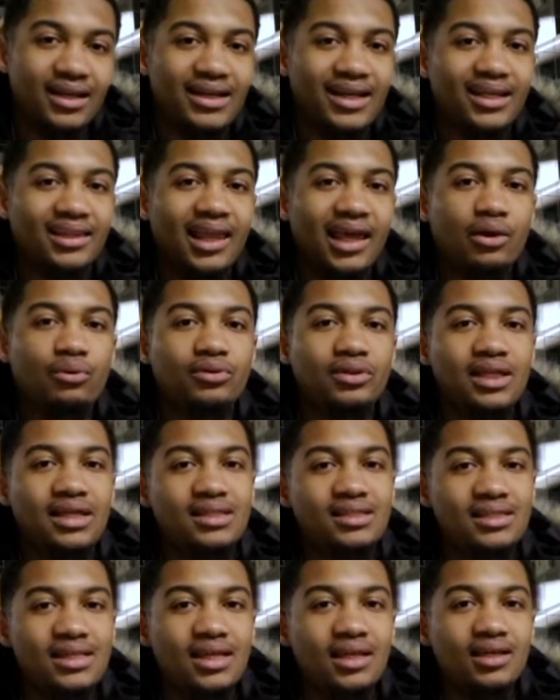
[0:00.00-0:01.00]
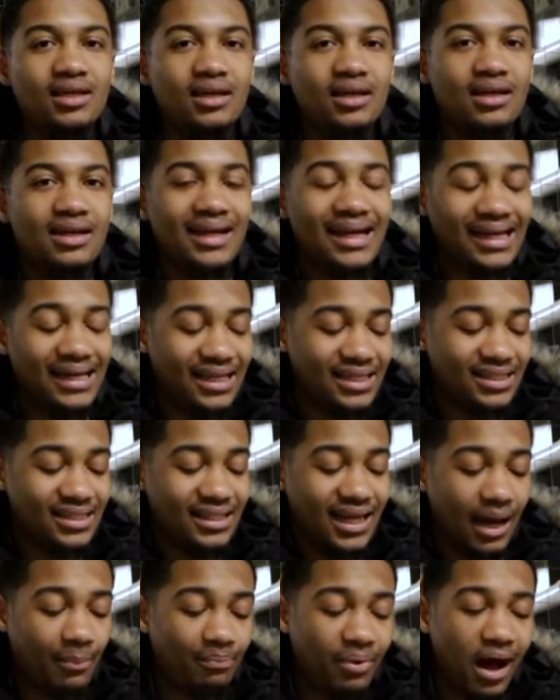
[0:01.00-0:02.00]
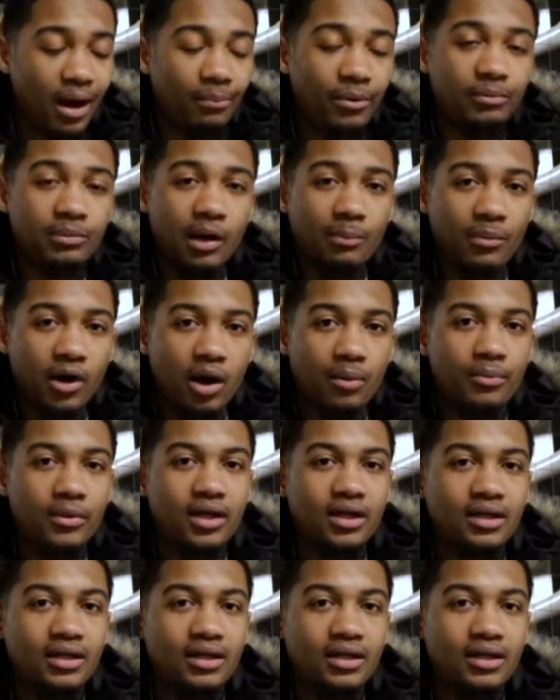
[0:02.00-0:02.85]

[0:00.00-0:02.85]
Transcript: and they like what they see, and they see that pop-up come up,